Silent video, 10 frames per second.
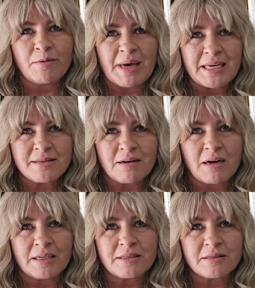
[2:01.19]

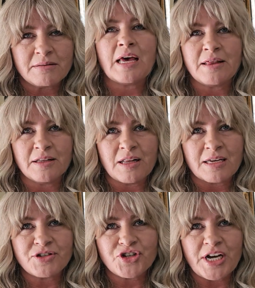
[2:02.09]
mascot, and the
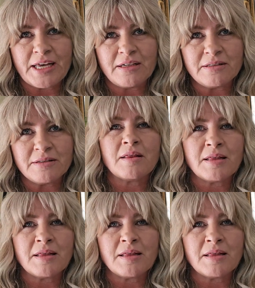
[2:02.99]
lost child.